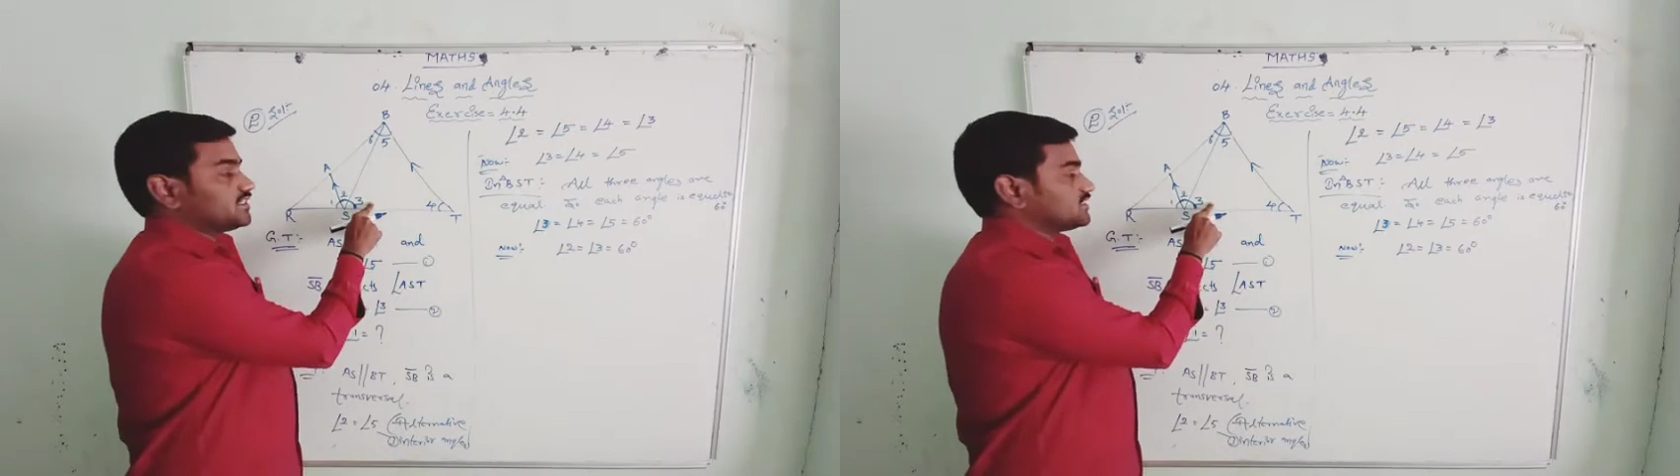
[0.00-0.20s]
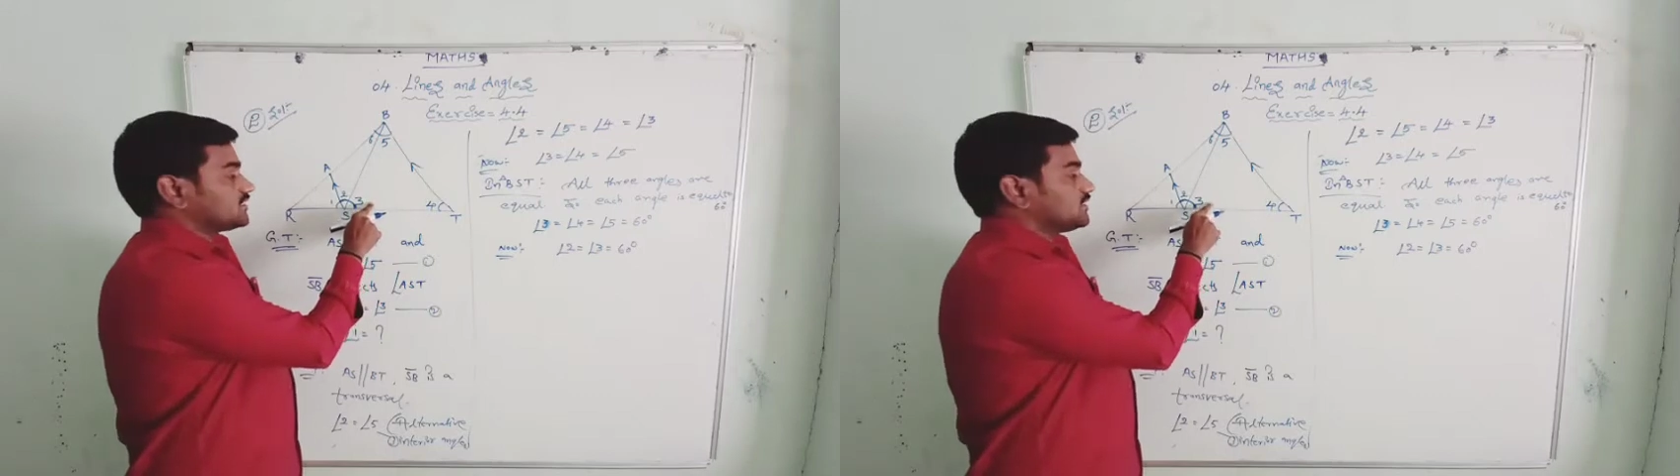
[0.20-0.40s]

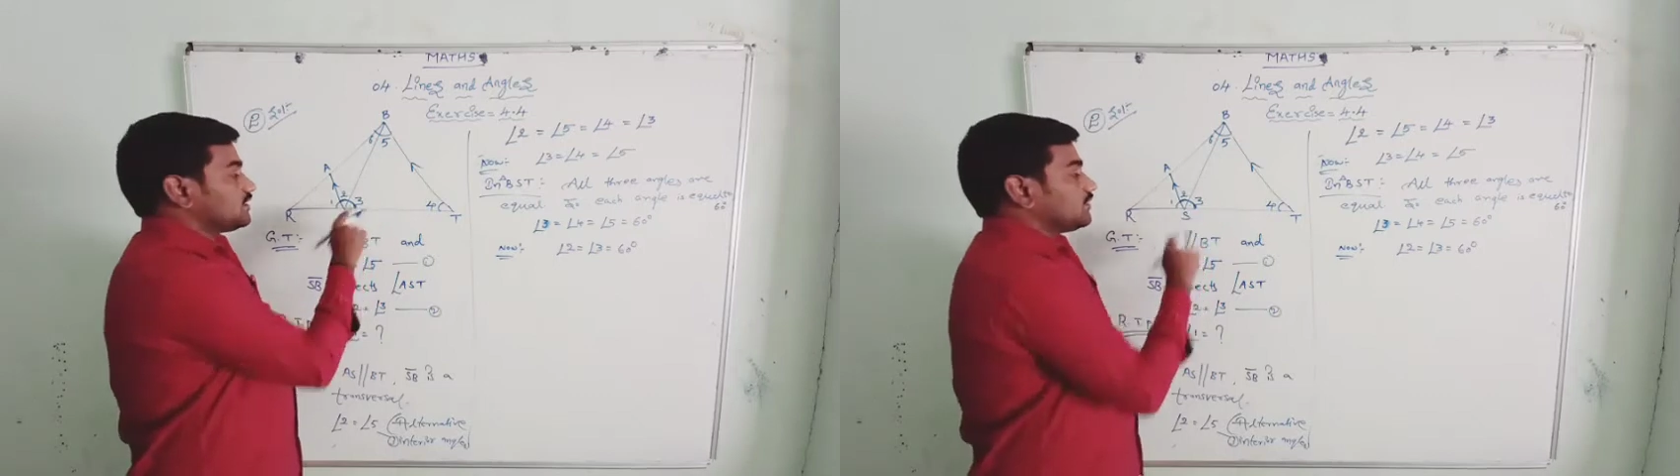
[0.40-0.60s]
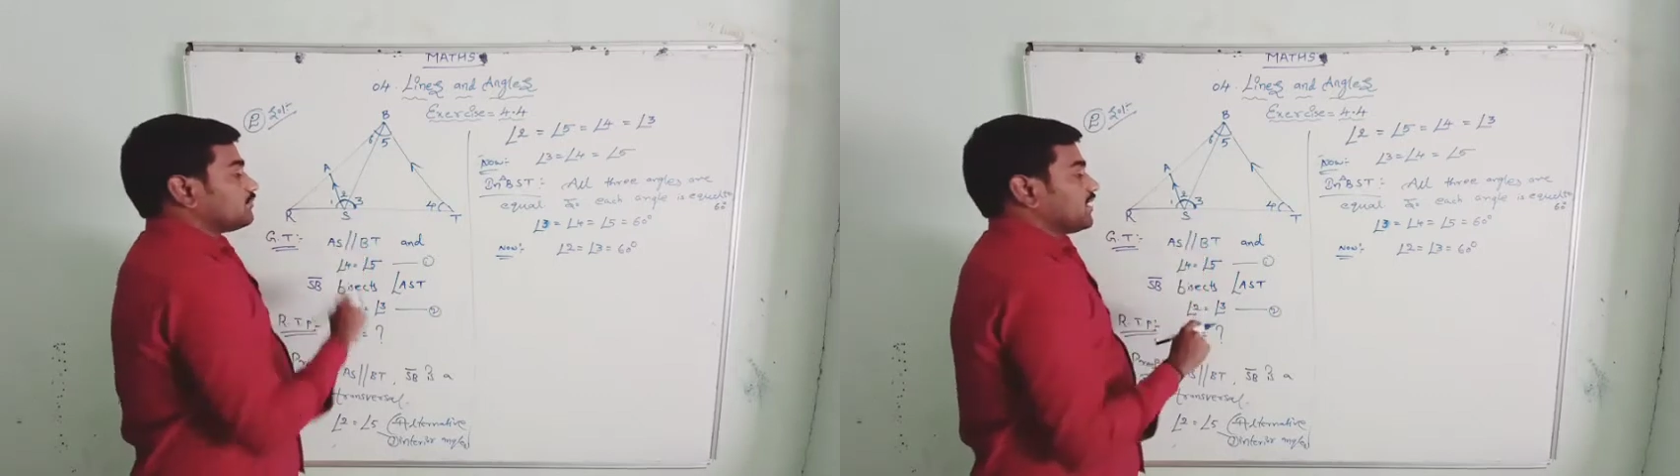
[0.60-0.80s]
degrees.
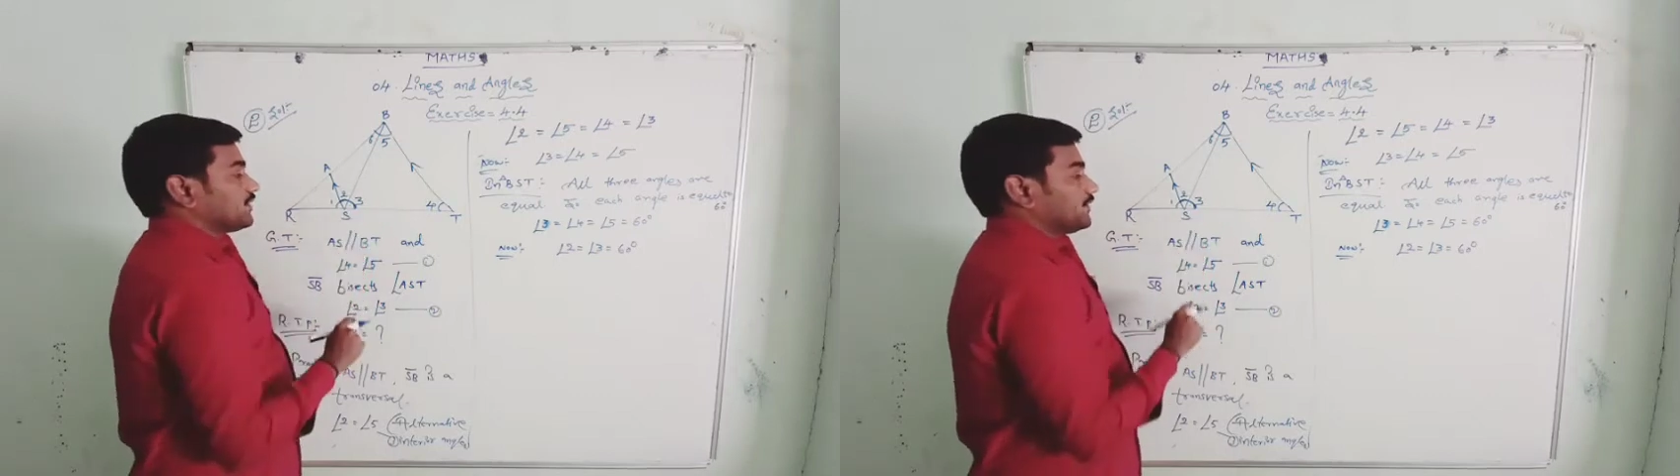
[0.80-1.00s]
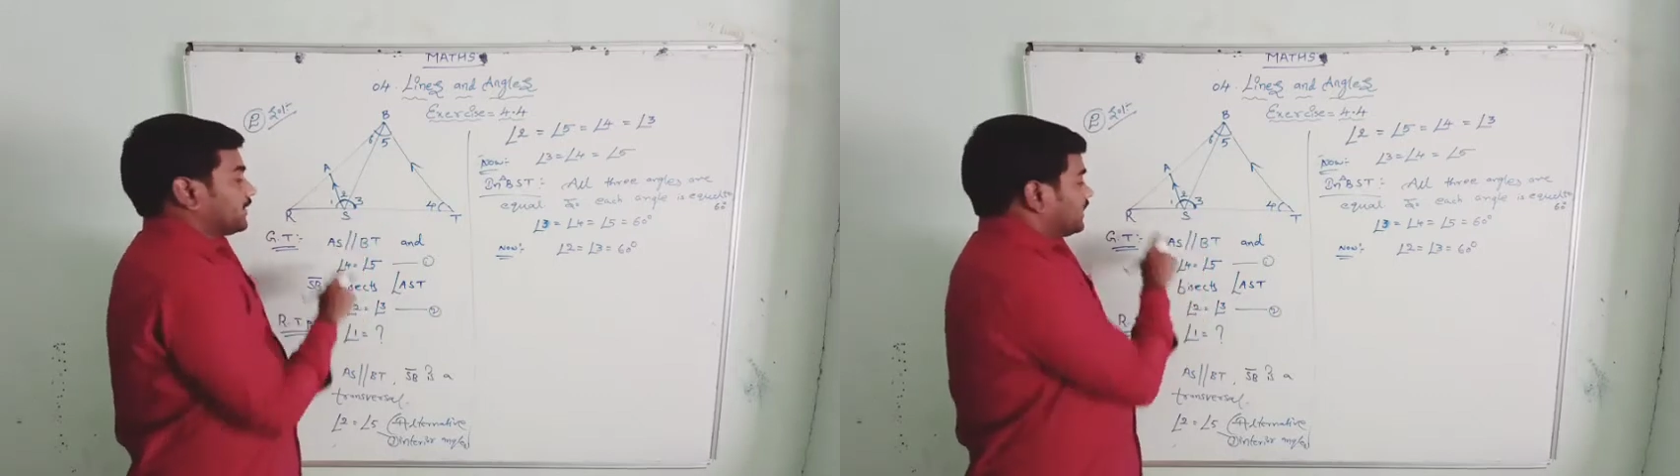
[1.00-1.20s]

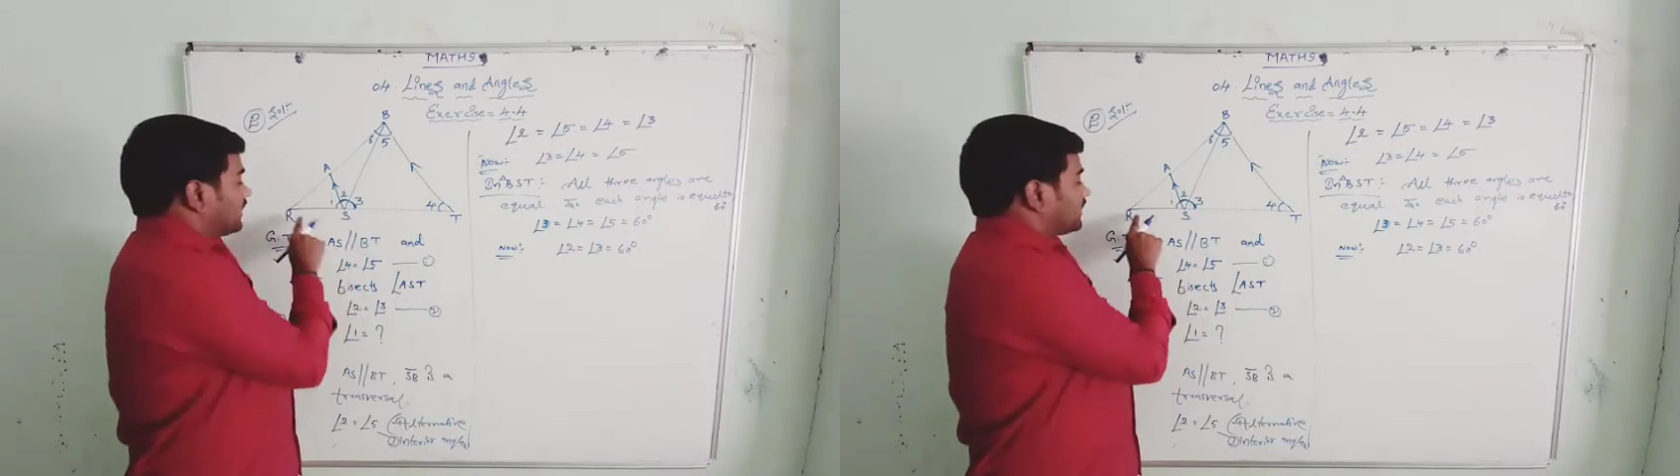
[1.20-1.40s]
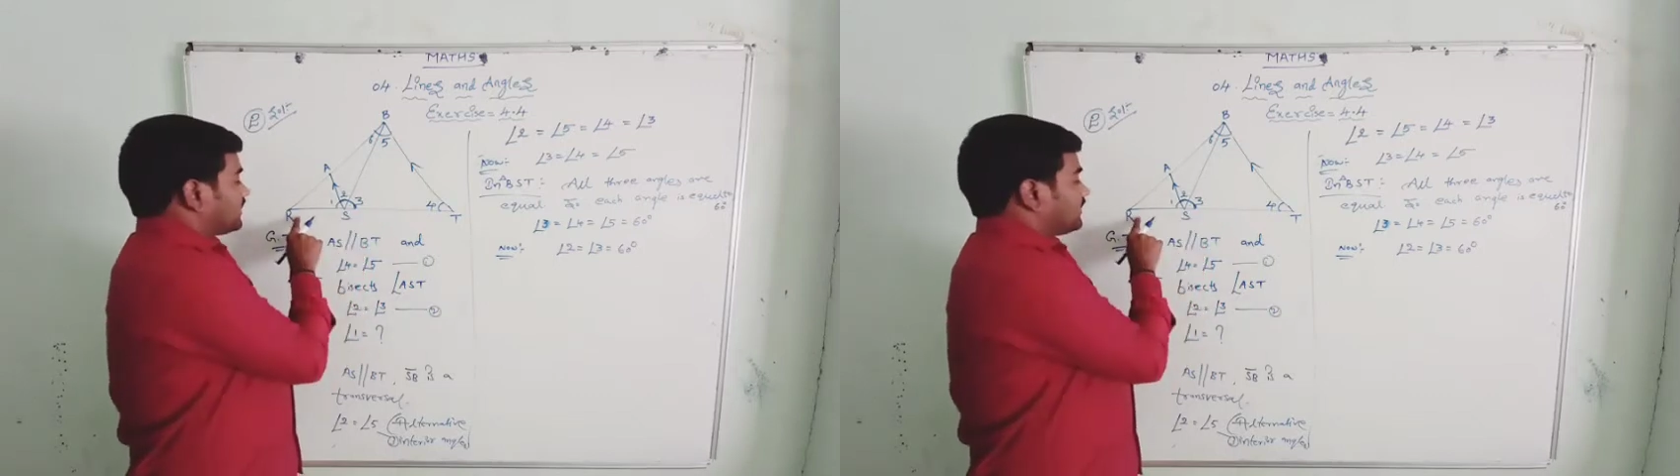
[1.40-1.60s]

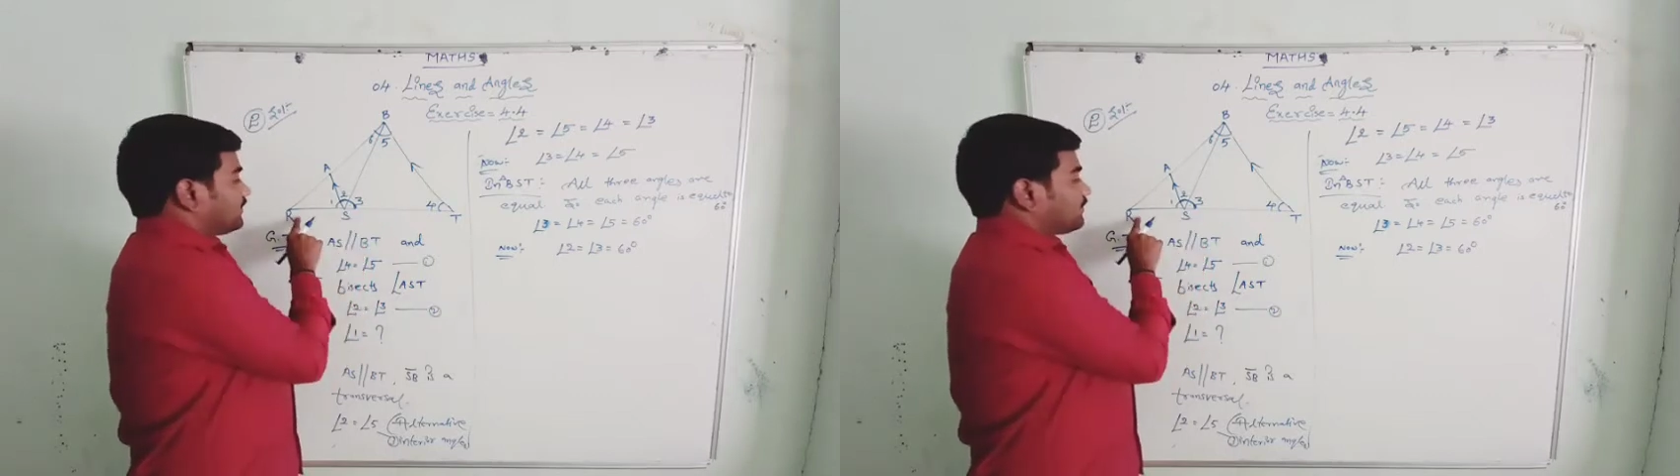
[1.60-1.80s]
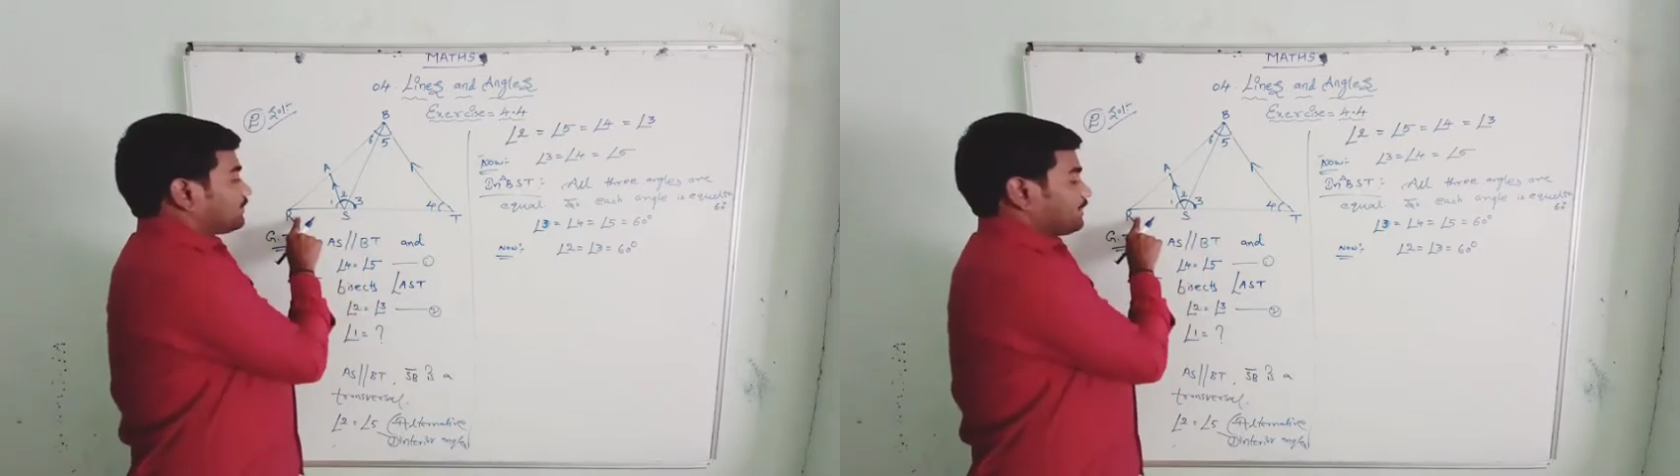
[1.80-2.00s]
But
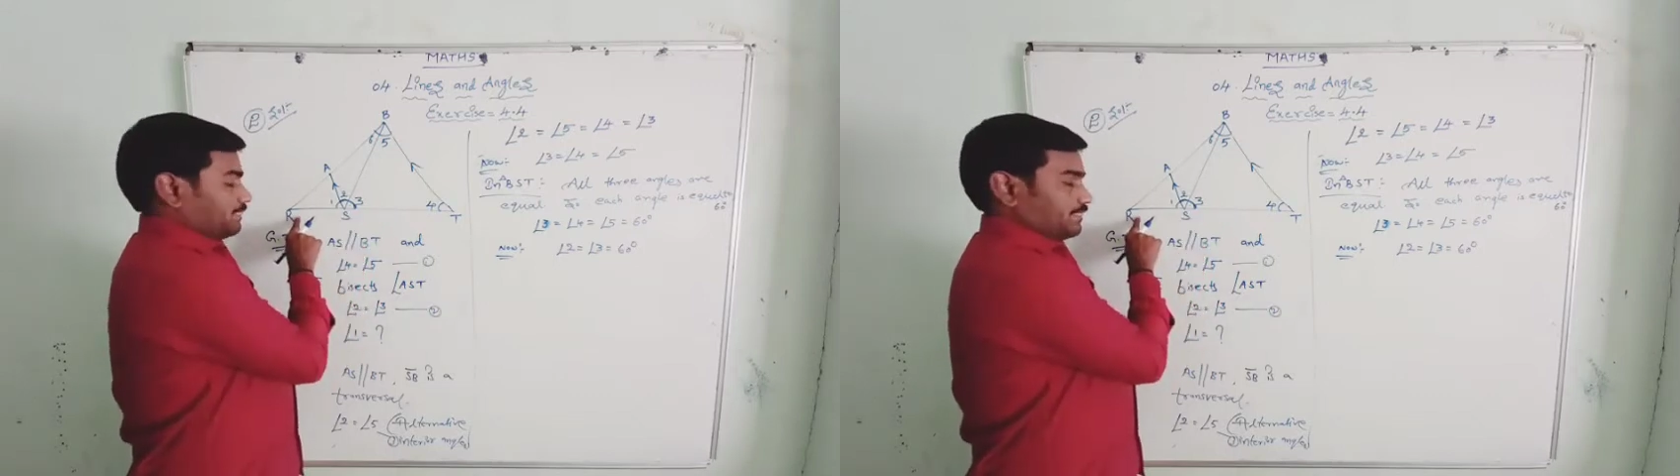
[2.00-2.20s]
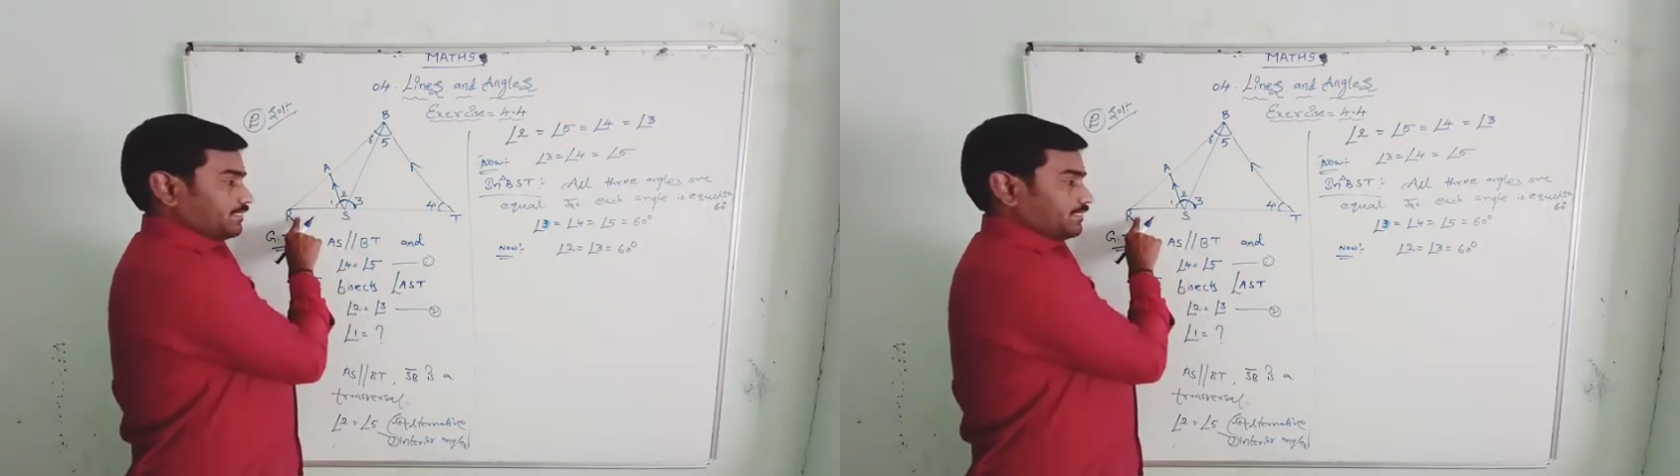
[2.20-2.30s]
here